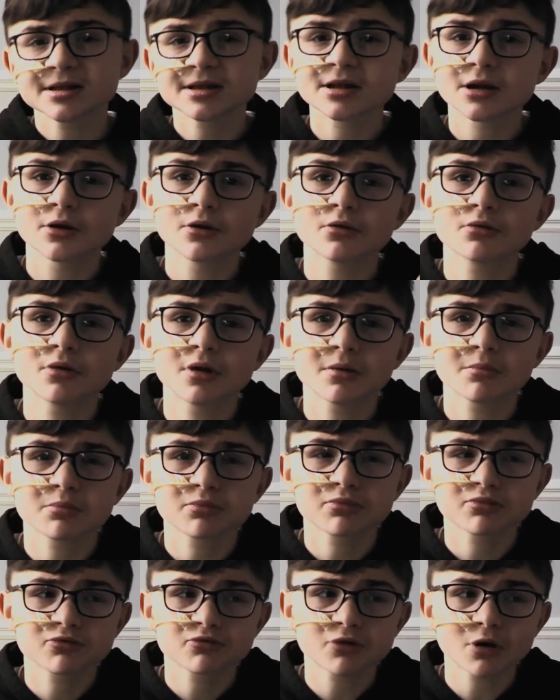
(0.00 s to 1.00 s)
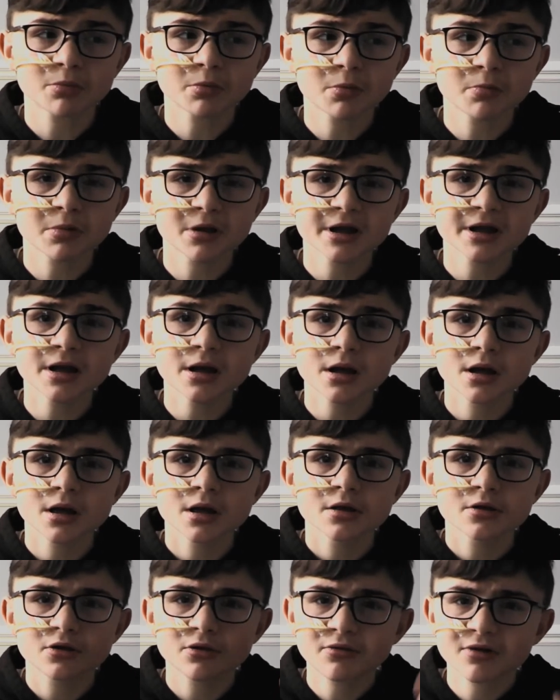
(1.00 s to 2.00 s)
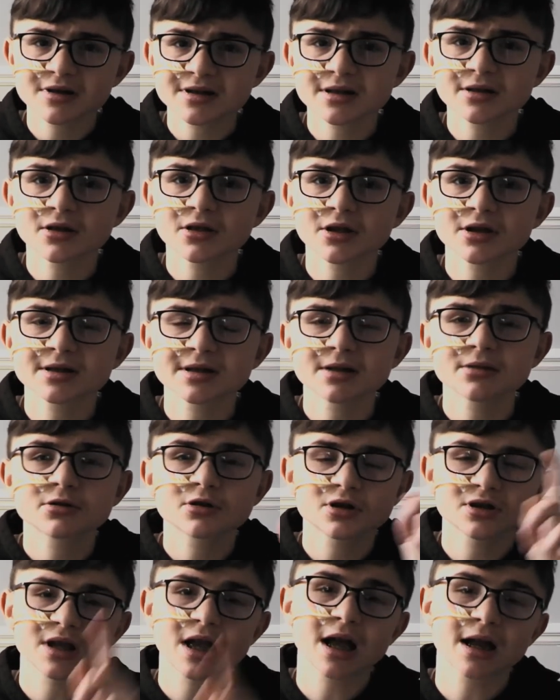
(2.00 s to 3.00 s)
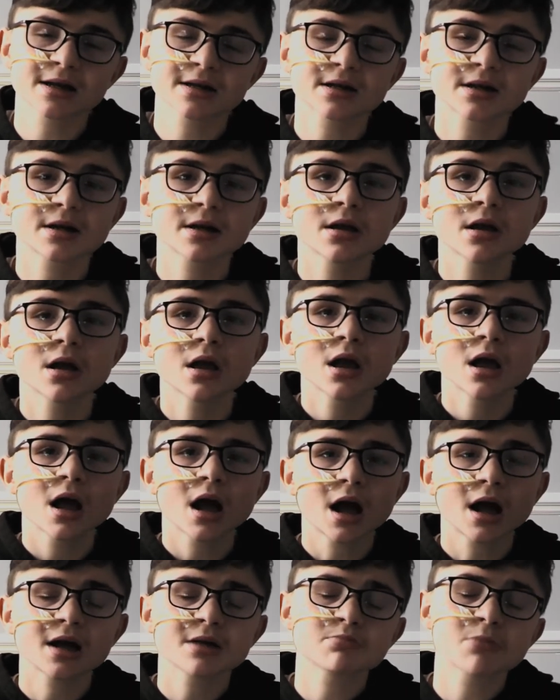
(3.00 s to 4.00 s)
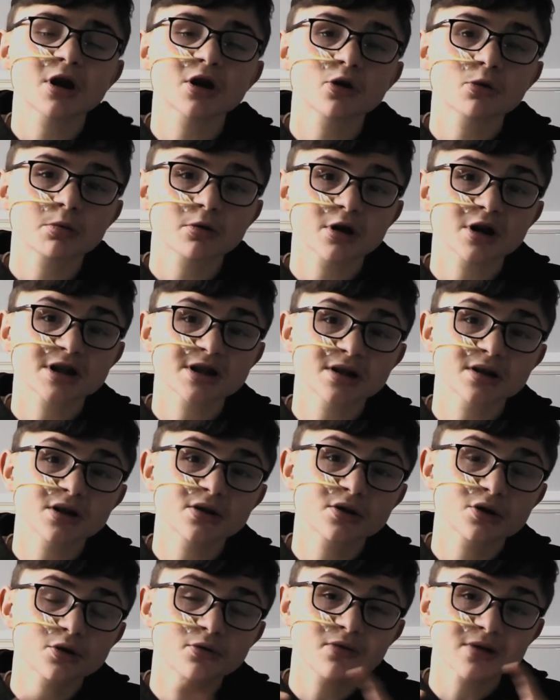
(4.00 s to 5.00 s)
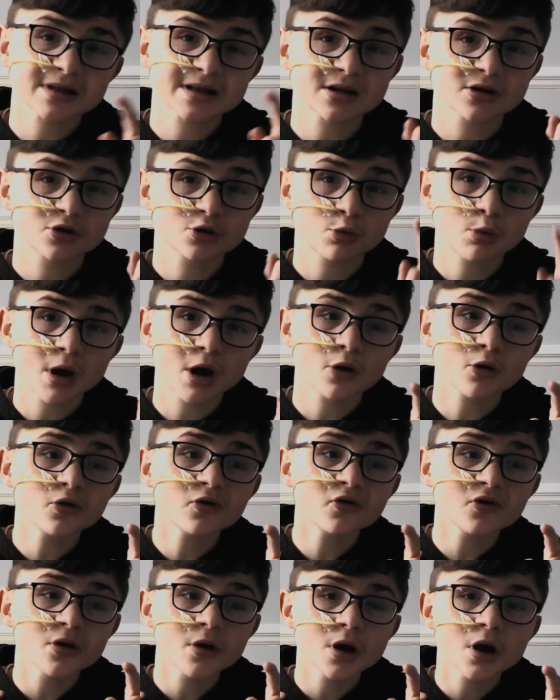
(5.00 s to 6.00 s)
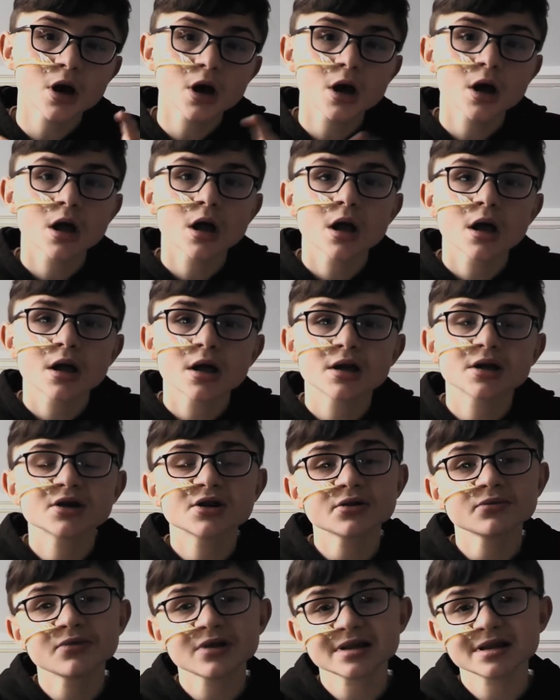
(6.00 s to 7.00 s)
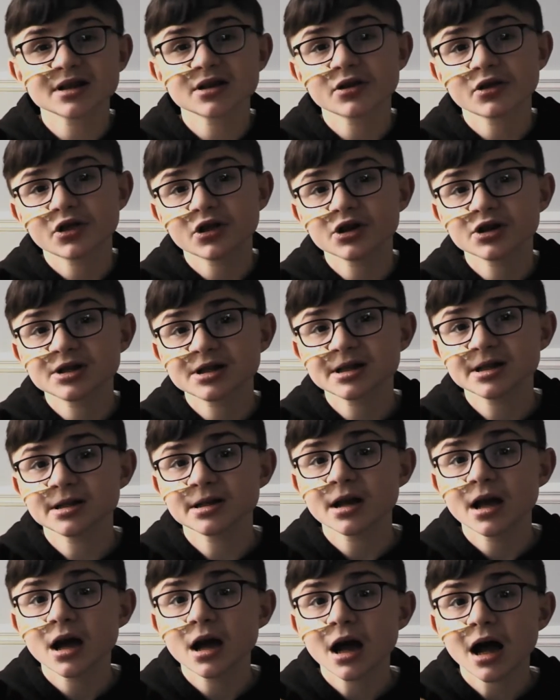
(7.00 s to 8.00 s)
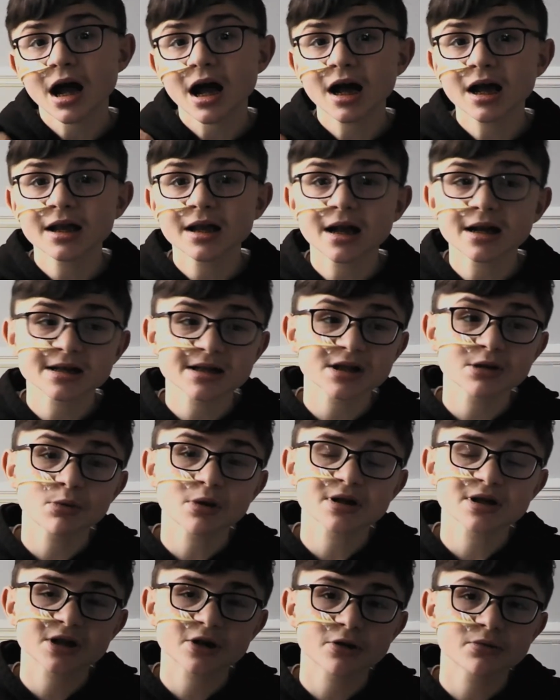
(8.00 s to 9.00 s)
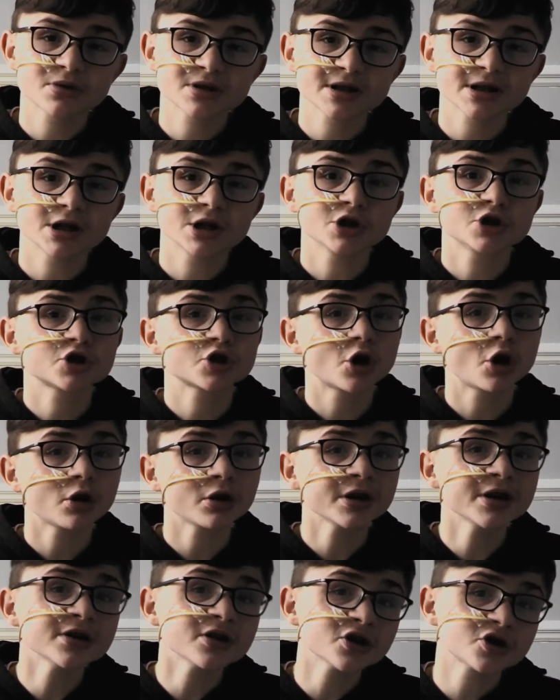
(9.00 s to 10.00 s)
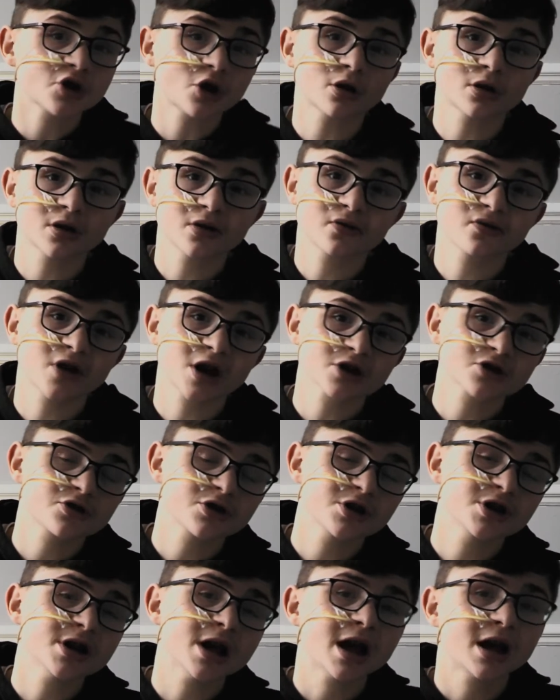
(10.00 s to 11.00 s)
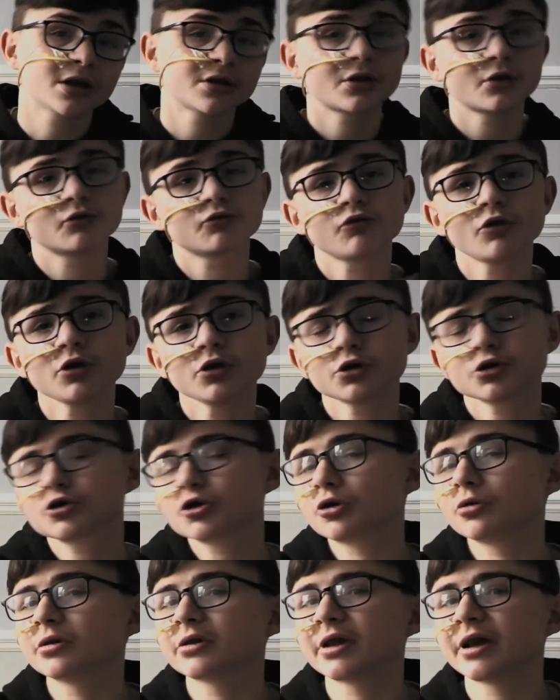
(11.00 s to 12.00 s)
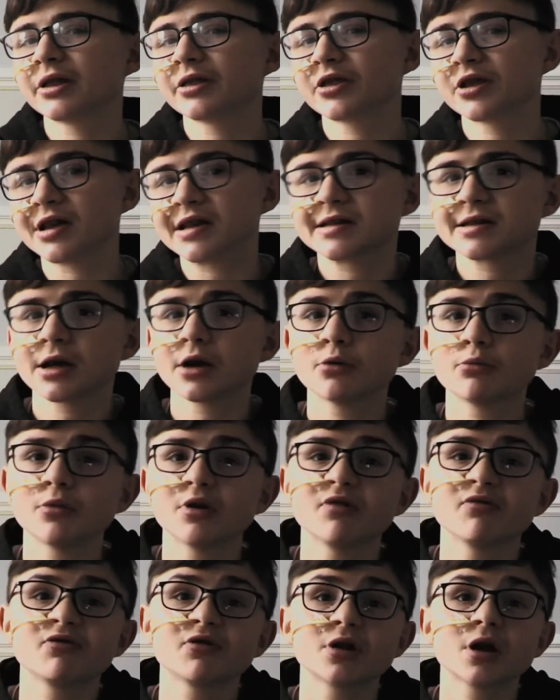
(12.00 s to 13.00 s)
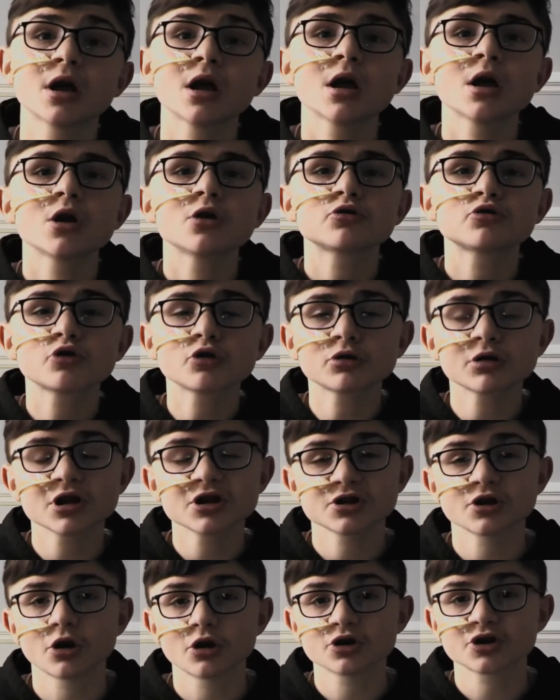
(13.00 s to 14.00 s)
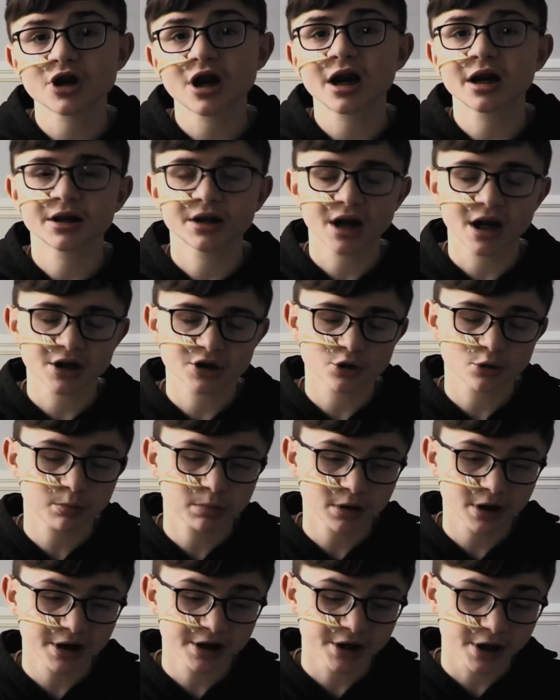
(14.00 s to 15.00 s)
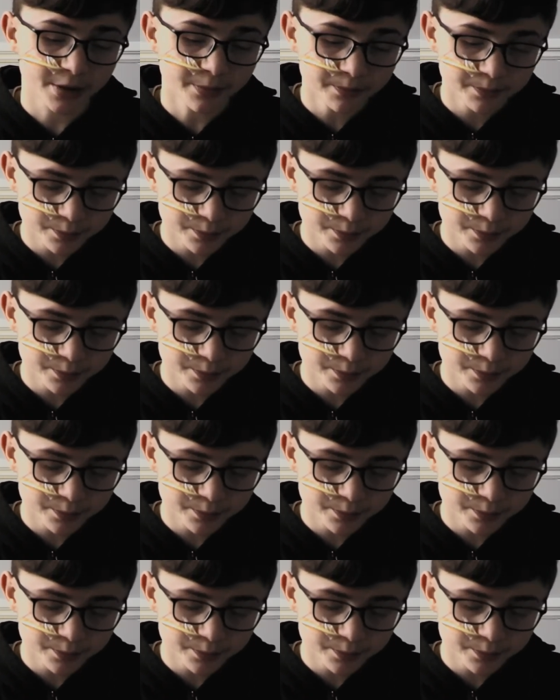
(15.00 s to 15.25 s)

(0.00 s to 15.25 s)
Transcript: so probably 2013, because I had my operation in 2012. In 2013, I actually went to go and see Charlie and the Chocolate Factory at the Royal Drury Lane Theatre with Douglas Hodge and Nigel Planer,